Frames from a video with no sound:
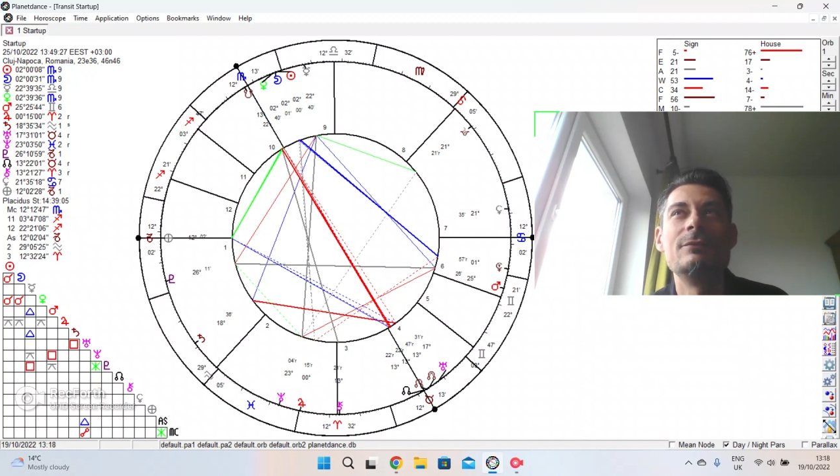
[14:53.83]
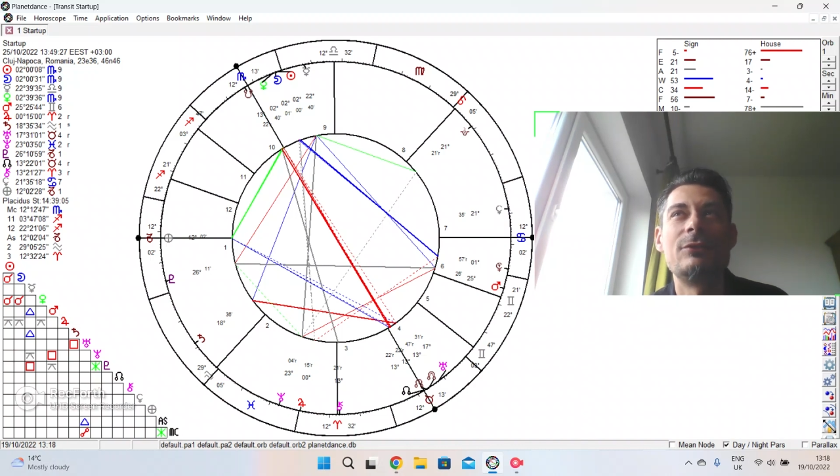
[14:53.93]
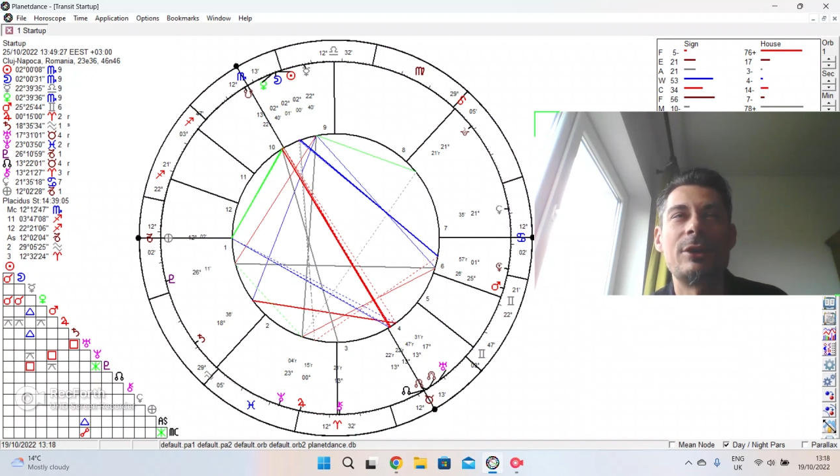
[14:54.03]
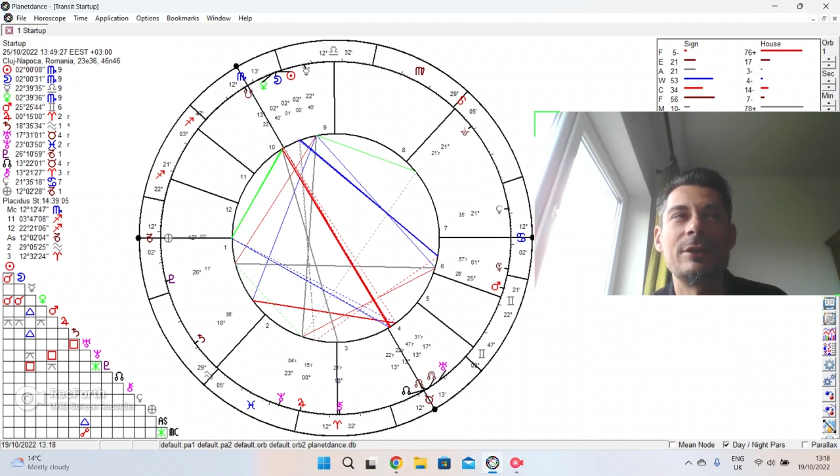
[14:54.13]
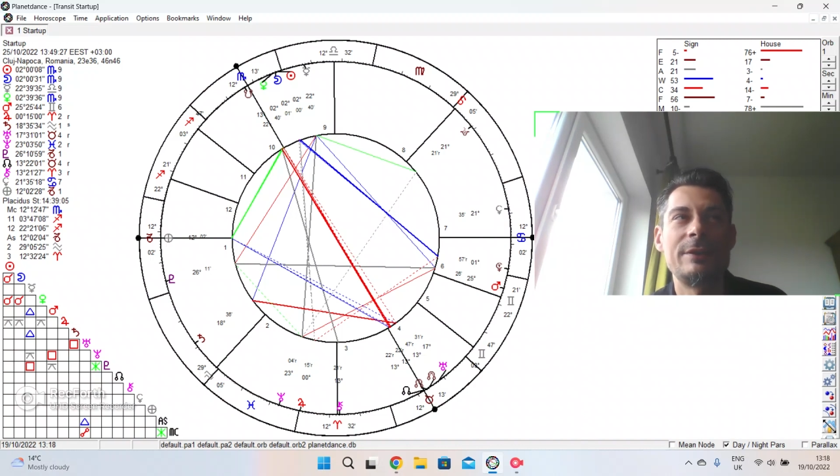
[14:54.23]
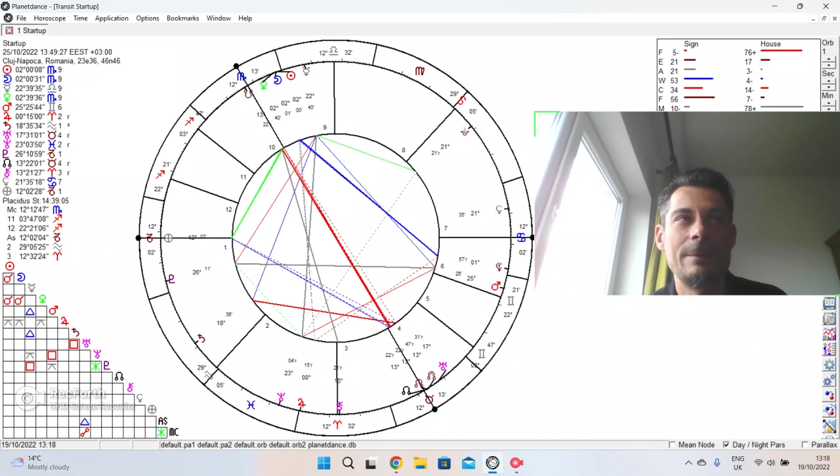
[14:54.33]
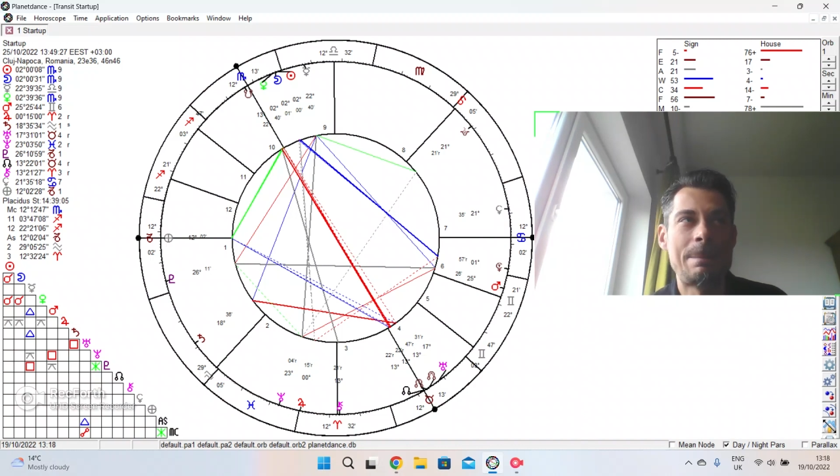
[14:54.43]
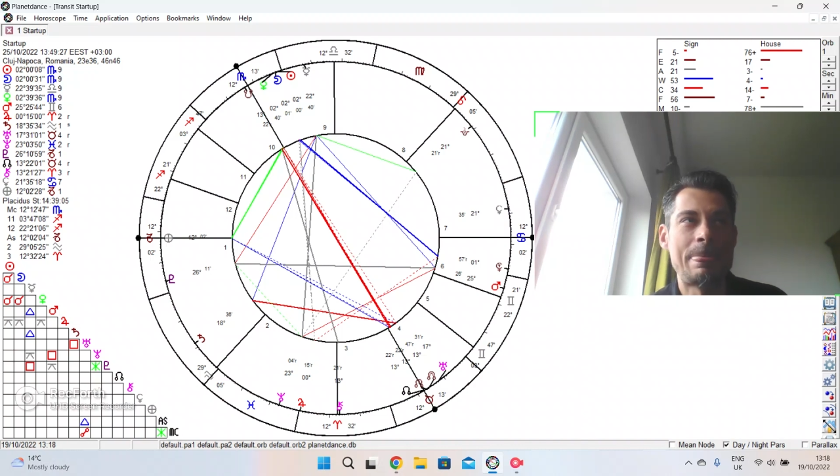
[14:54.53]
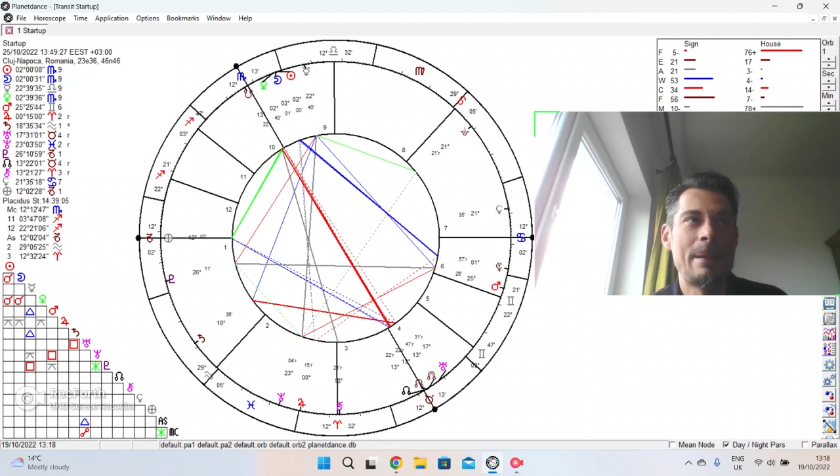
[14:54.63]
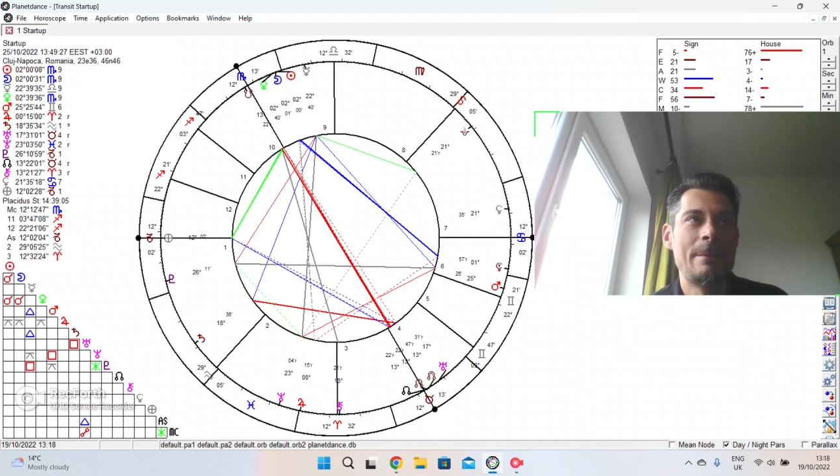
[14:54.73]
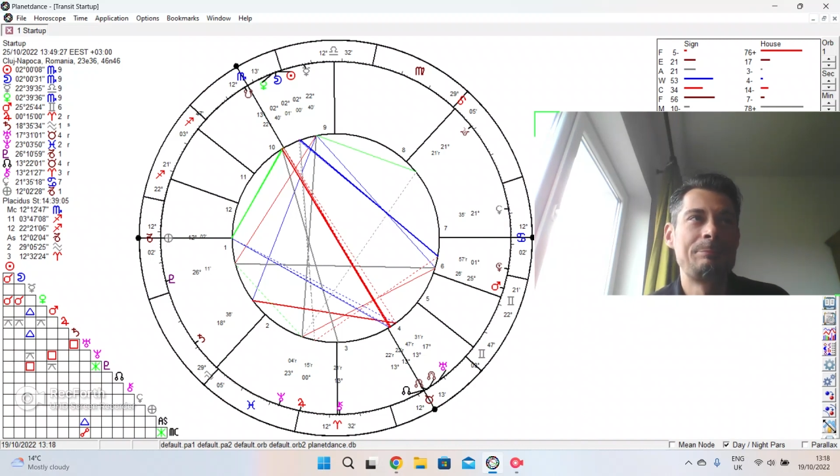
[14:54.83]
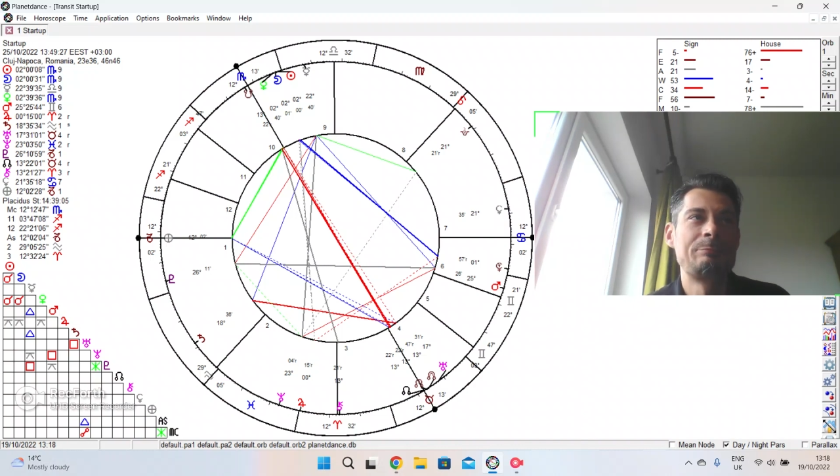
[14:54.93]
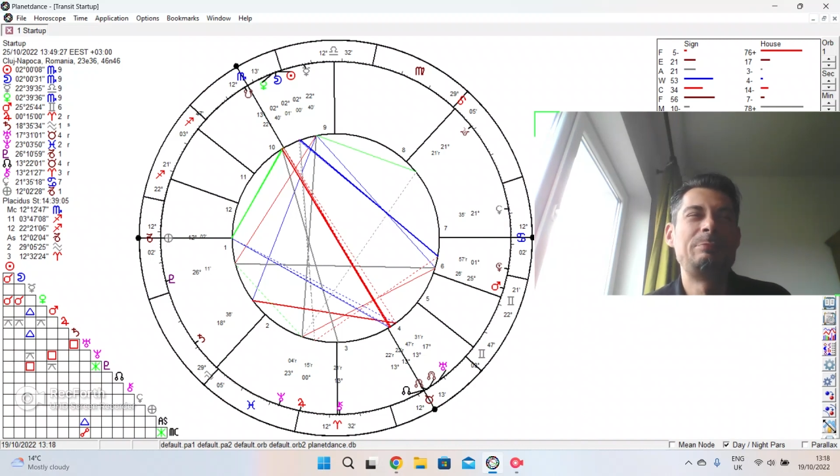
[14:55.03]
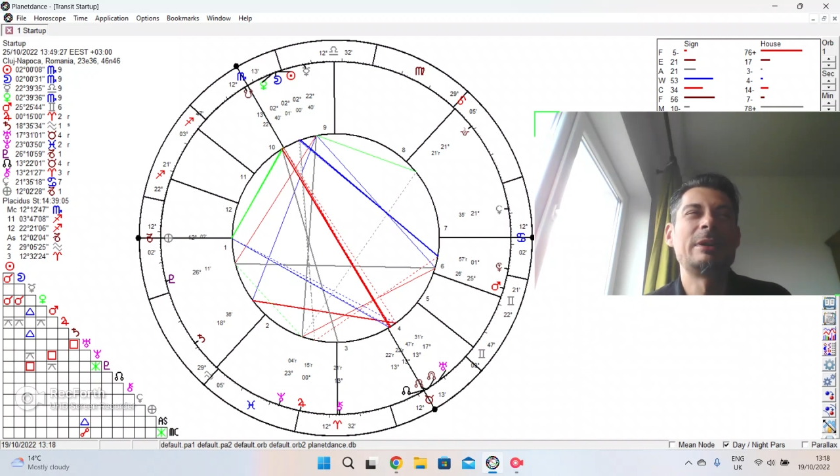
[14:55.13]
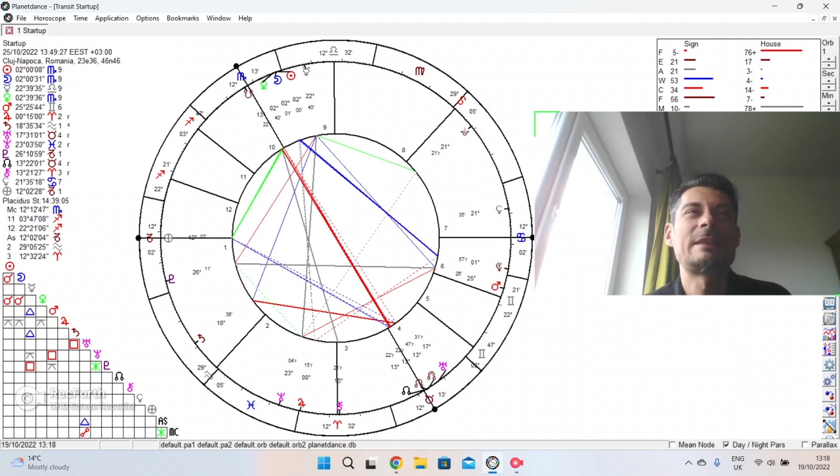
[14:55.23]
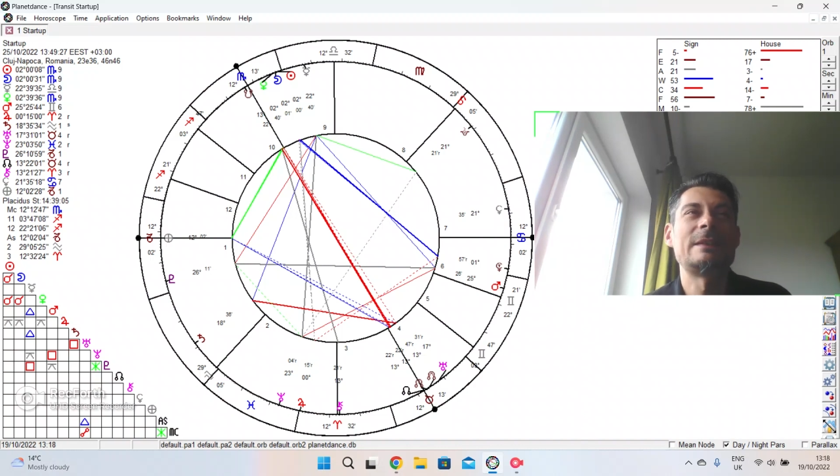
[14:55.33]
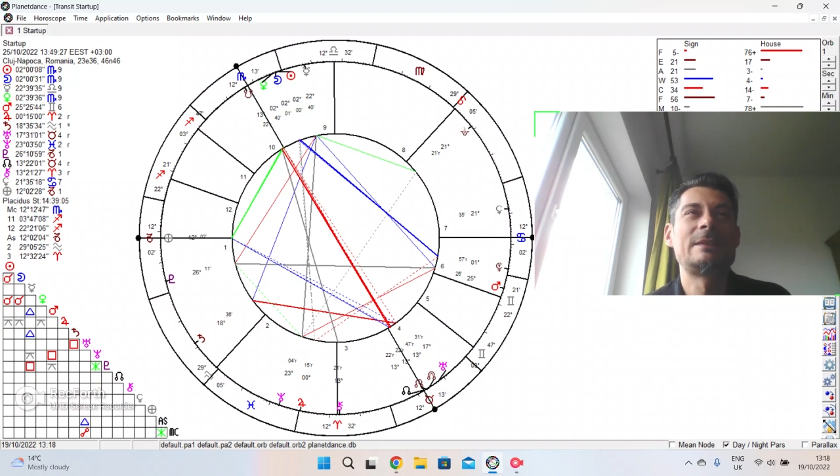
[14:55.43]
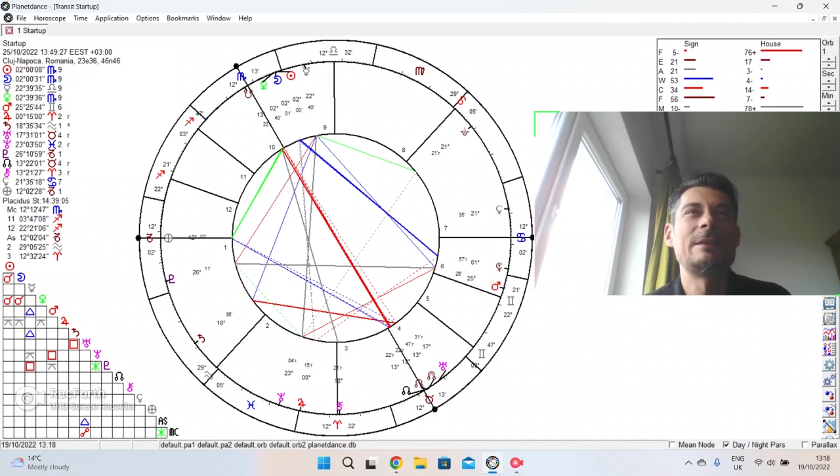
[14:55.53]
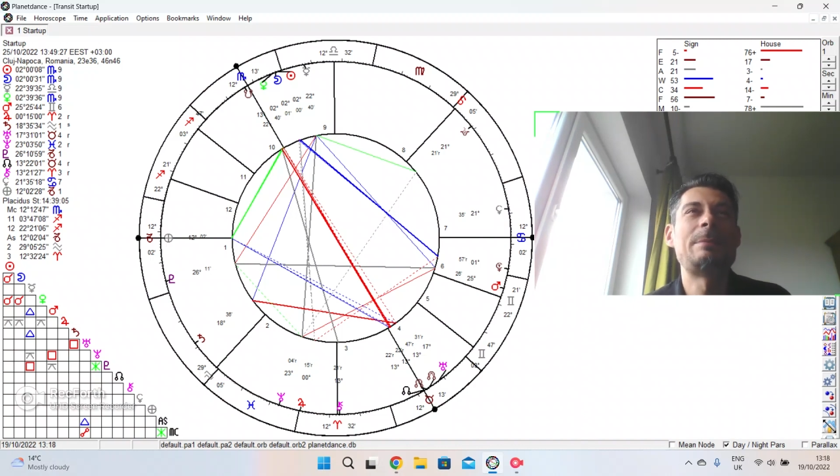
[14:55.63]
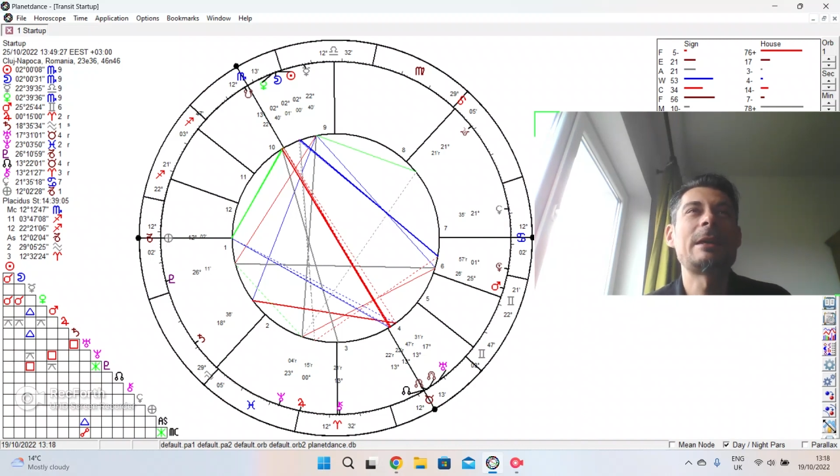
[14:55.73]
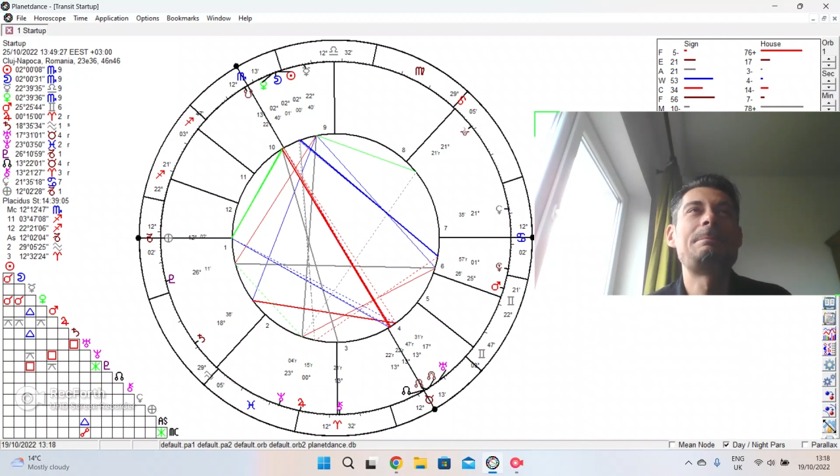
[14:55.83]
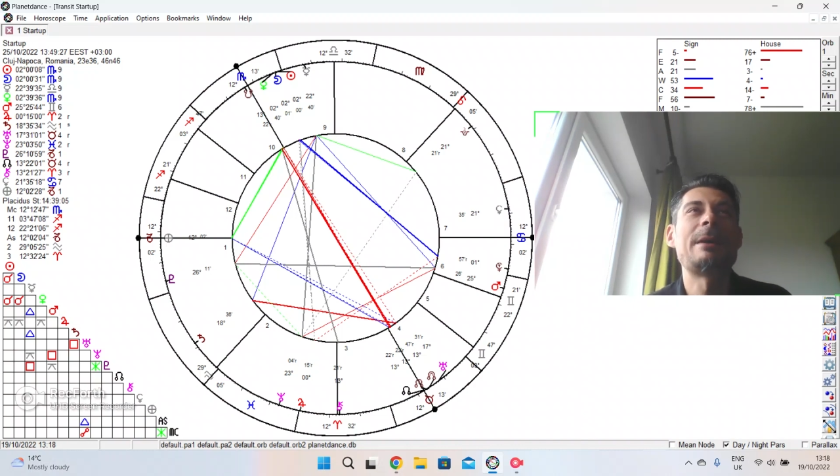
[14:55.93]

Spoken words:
literally sure what